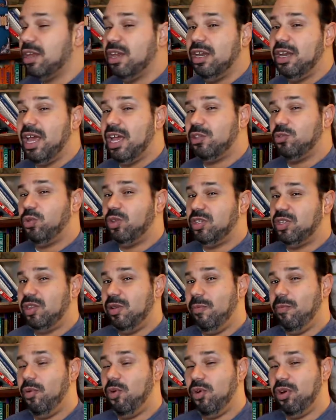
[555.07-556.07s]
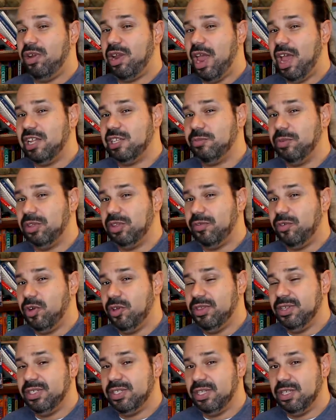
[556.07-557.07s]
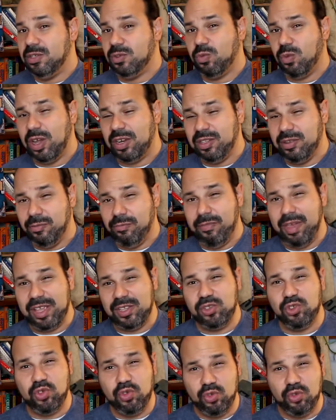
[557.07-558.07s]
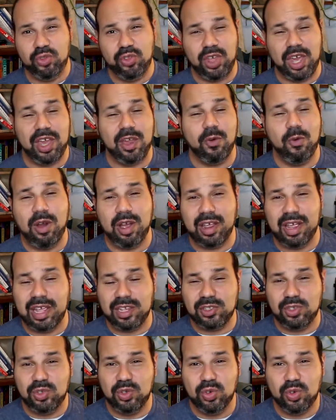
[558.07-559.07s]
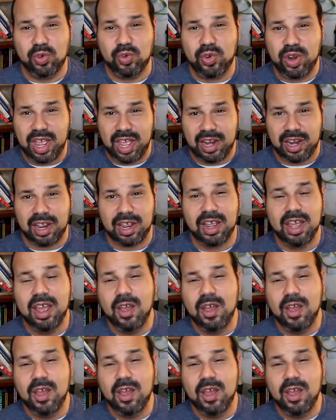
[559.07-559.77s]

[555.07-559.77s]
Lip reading: And that's what the important aspect of all this is. What makes you think? What gets you creating?